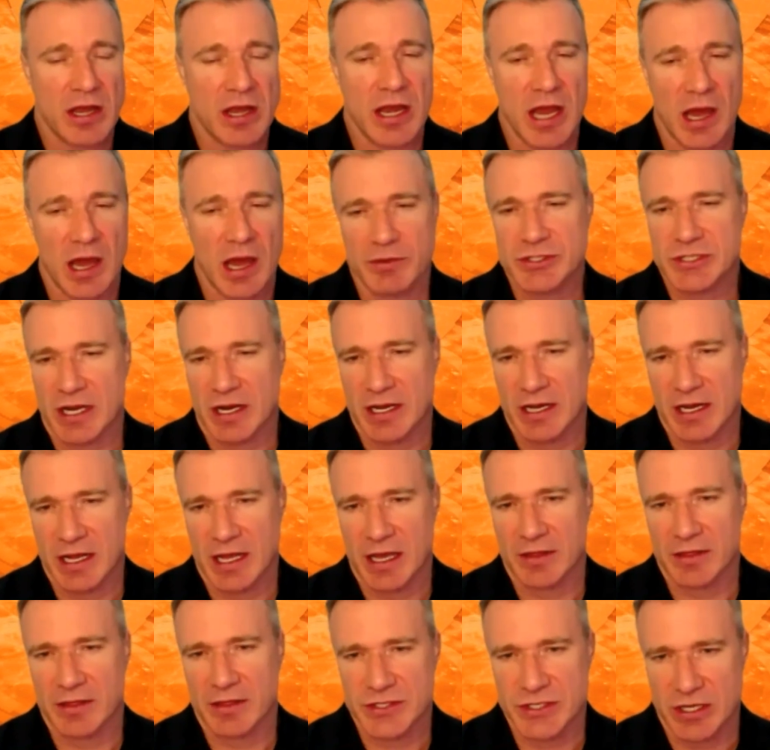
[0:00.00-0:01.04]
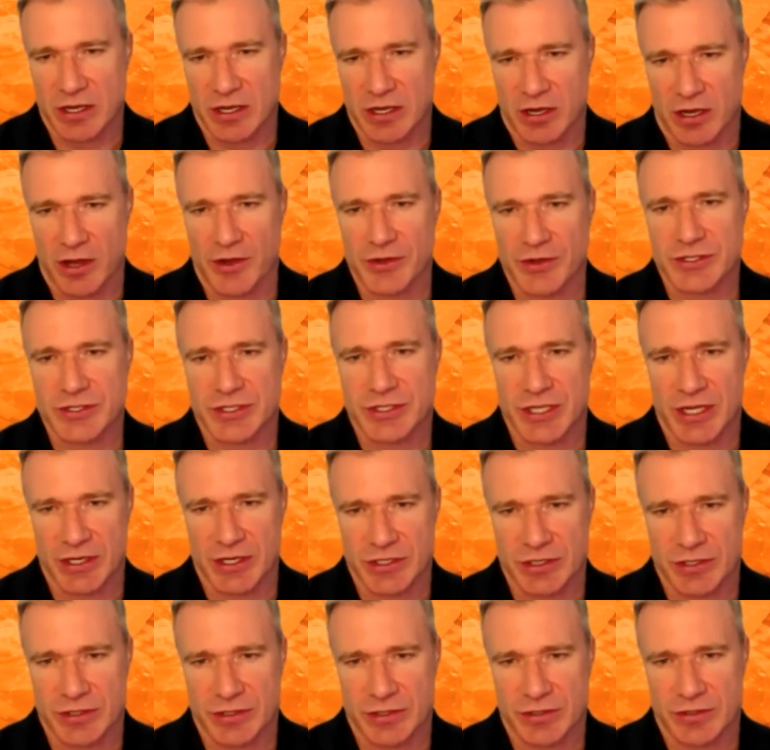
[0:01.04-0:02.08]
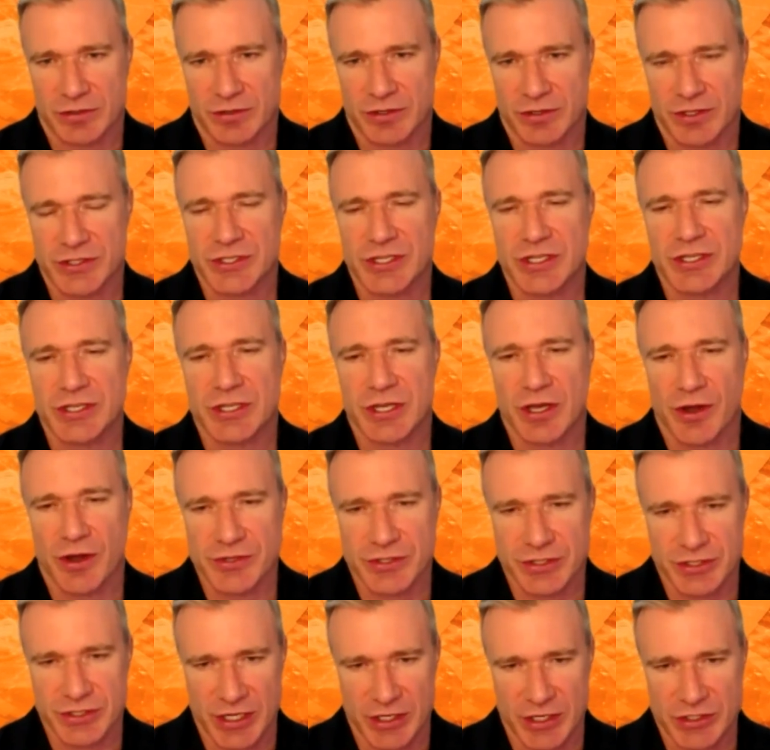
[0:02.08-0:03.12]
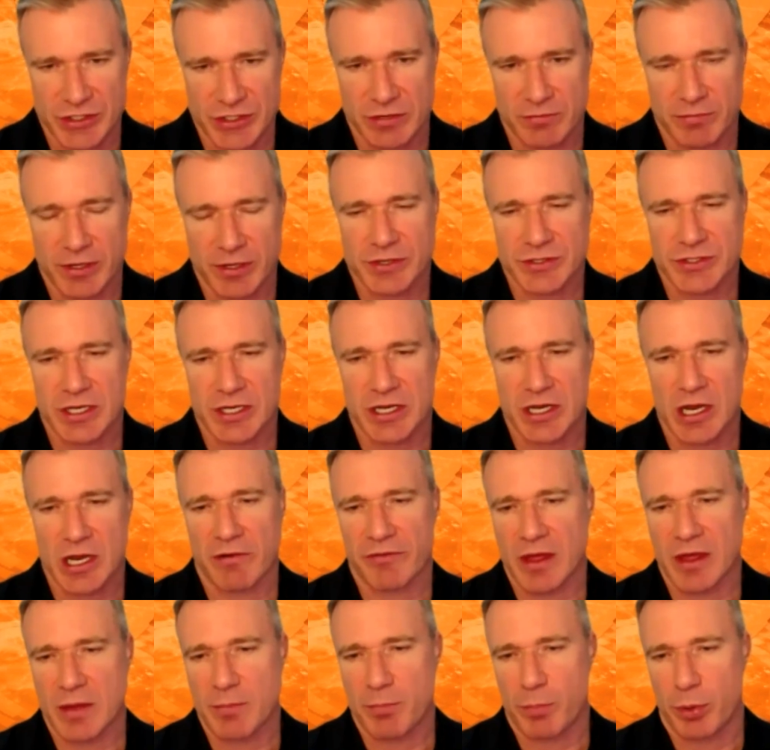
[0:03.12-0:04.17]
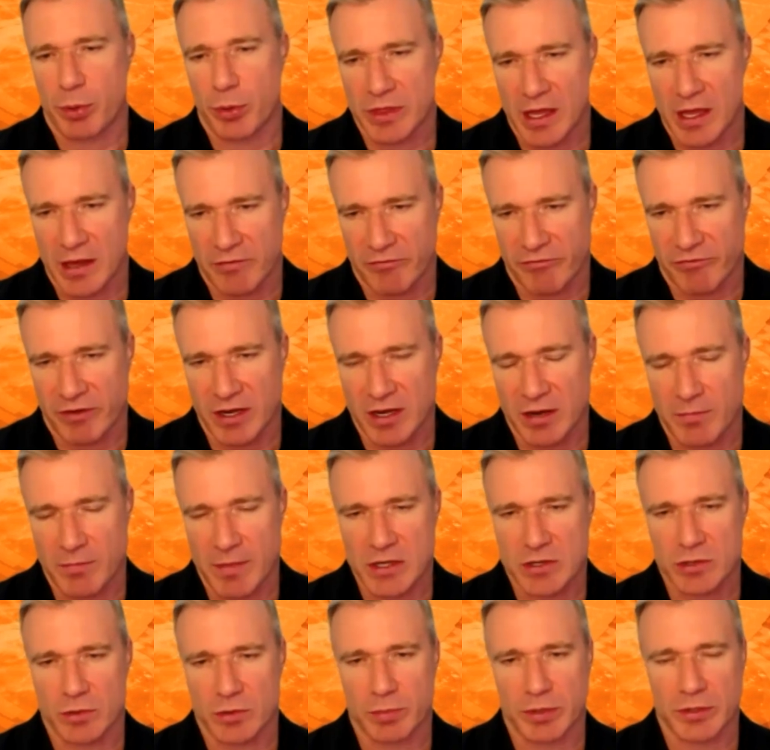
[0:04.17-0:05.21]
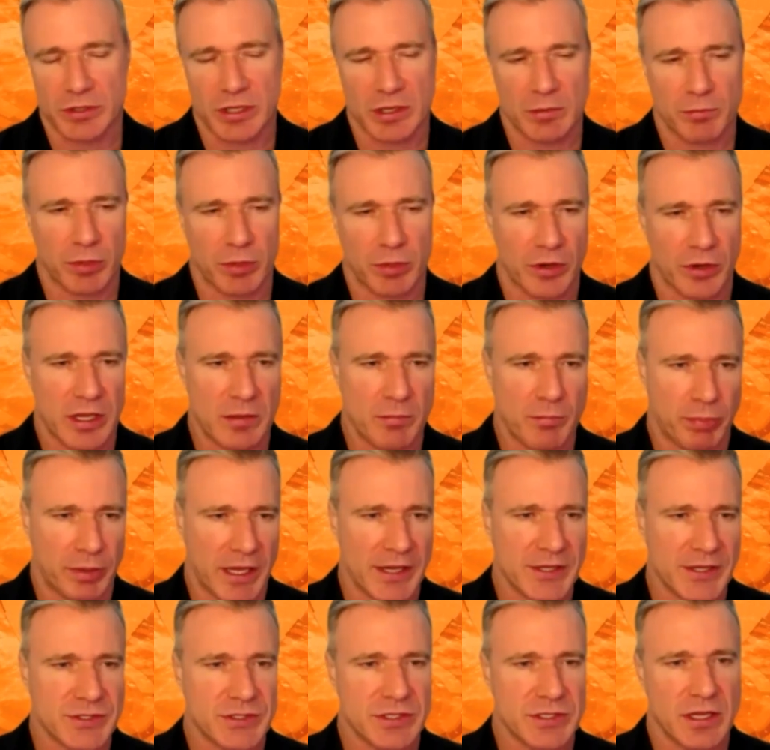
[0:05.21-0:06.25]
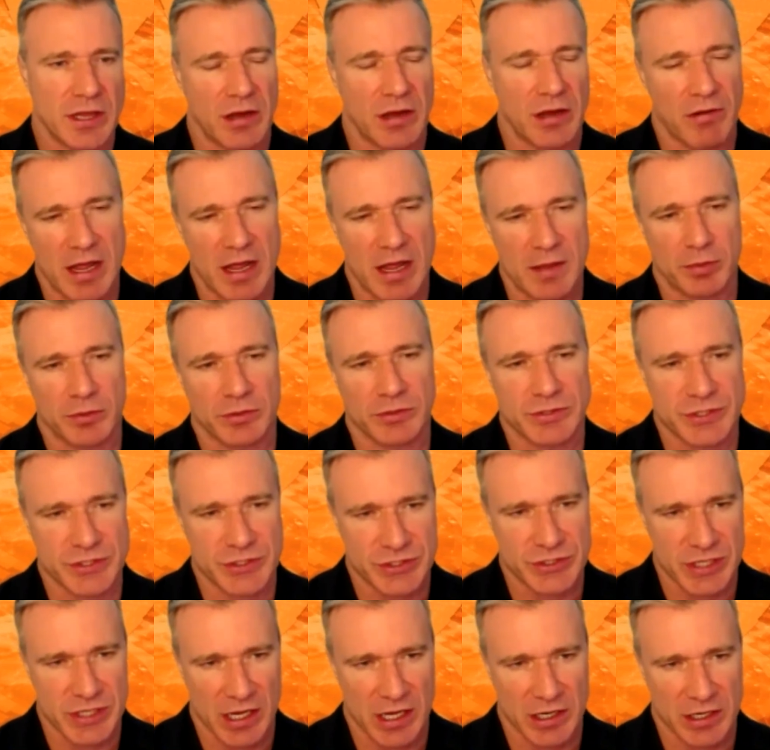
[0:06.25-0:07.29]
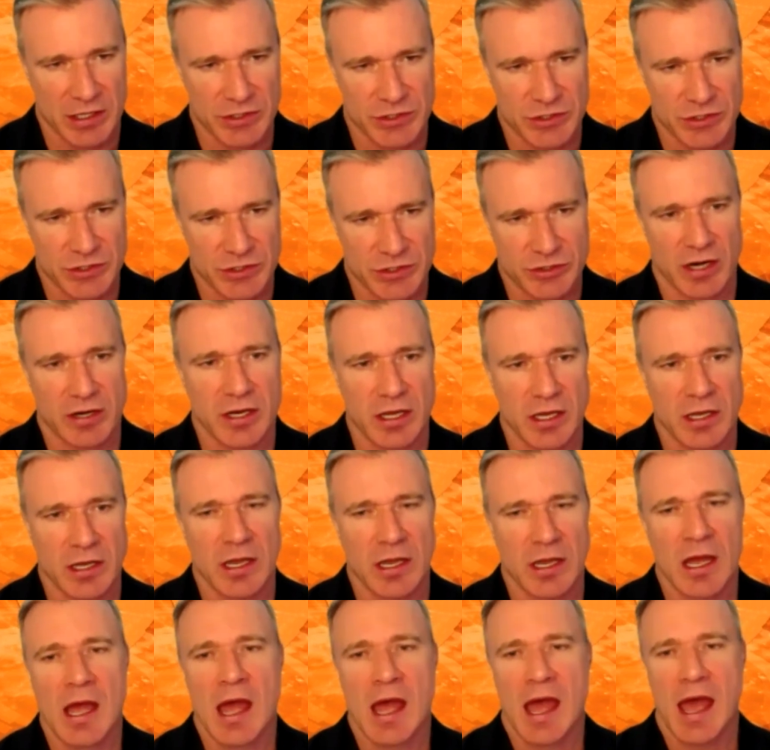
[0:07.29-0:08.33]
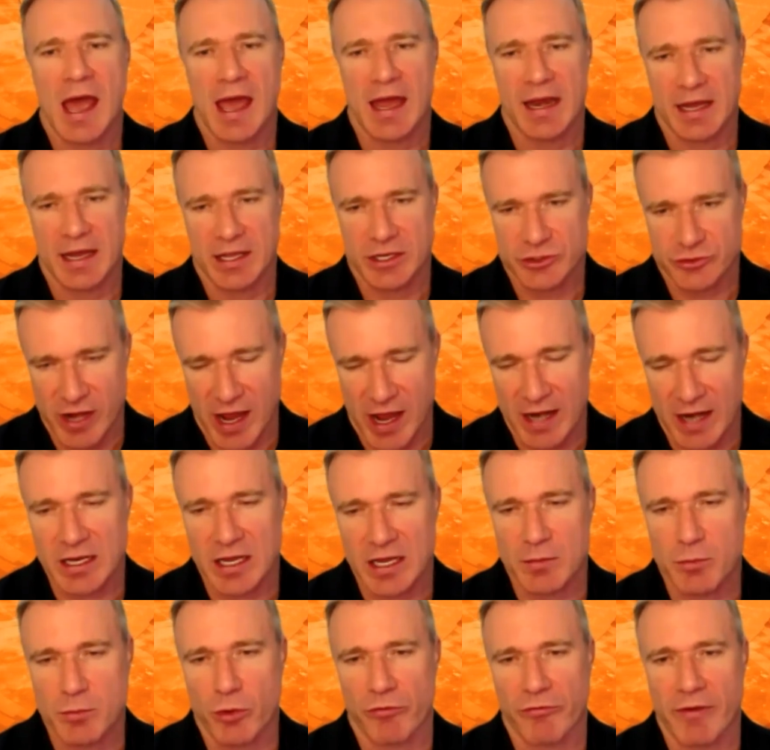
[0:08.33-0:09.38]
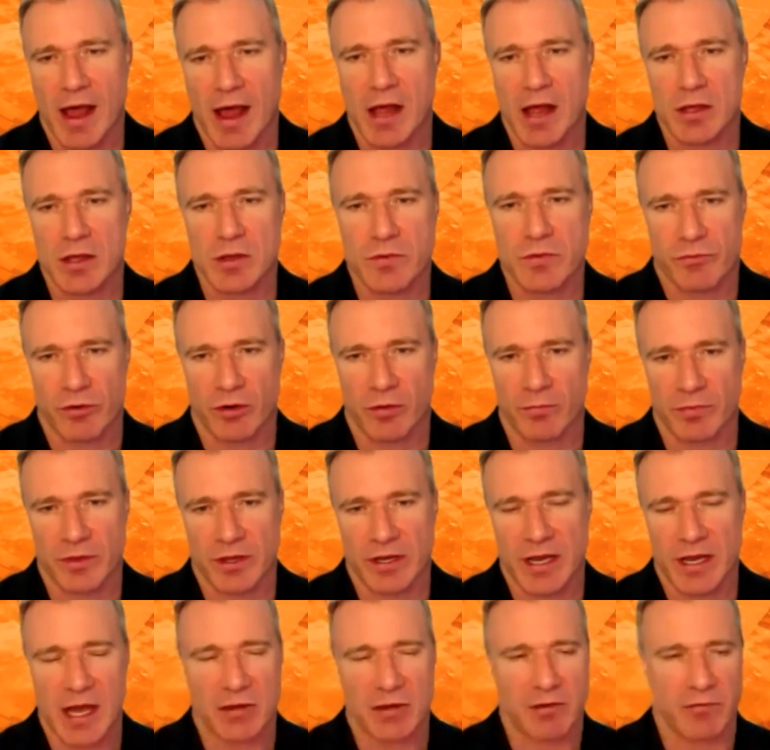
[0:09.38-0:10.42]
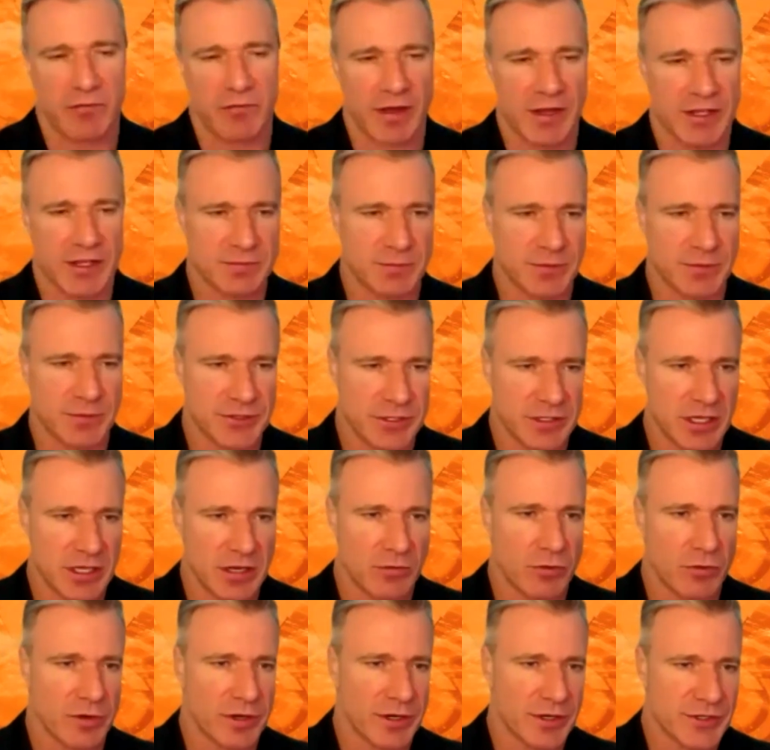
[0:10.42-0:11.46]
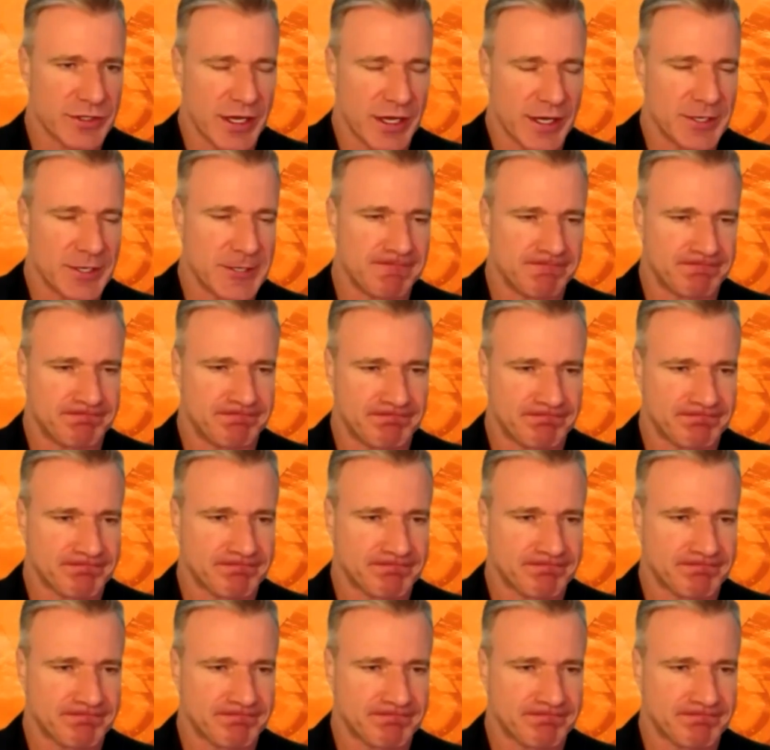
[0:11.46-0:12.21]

Now we're starting to get the CIO's attention, the CTO's attention, because they know if they put that fundamental building block in place, then they're able to start constructing and extracting more value from the data investments in their organization.